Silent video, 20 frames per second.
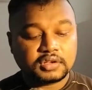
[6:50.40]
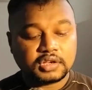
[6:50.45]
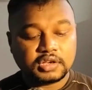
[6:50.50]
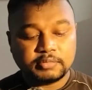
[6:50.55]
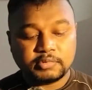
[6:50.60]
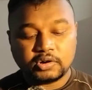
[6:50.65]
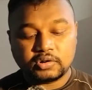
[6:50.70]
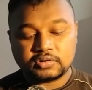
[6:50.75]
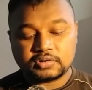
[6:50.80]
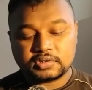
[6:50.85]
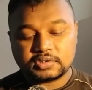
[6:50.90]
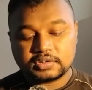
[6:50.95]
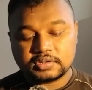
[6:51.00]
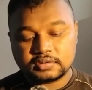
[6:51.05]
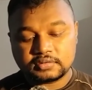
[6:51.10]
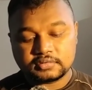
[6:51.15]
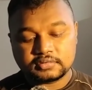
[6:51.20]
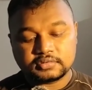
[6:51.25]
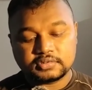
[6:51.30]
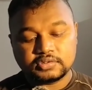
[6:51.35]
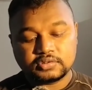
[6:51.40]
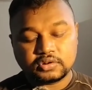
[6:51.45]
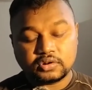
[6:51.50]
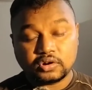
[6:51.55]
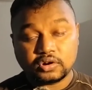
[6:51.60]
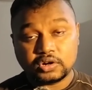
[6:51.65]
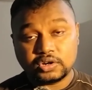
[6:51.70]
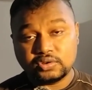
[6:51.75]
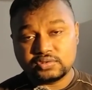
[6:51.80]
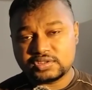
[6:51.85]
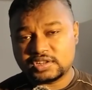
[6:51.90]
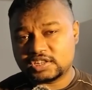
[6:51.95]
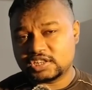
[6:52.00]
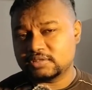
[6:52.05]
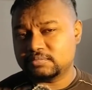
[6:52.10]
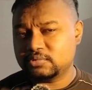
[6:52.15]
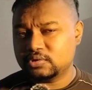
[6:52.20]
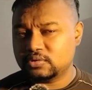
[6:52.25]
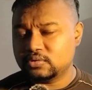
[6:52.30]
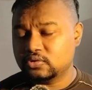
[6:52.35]
about your audio
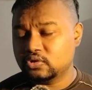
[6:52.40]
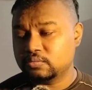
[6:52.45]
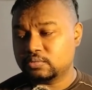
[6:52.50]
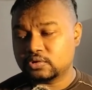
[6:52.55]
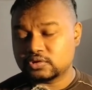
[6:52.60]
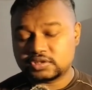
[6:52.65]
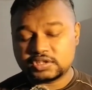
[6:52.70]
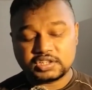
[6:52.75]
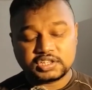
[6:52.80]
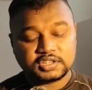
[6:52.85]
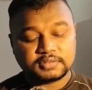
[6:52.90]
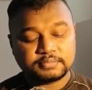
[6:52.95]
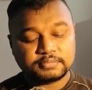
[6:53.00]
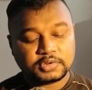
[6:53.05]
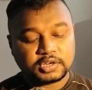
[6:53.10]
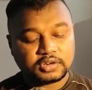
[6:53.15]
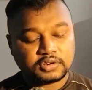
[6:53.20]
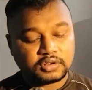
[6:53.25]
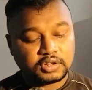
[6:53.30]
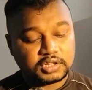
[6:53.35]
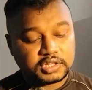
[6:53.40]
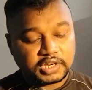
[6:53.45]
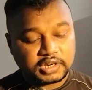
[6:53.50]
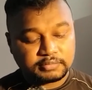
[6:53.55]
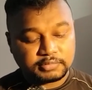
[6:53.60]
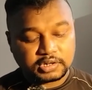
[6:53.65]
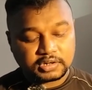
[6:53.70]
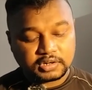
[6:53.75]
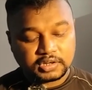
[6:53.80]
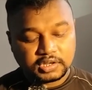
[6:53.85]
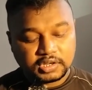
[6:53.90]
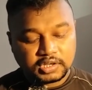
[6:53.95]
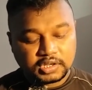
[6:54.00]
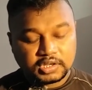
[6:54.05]
setup, your GoPro setup and all that, but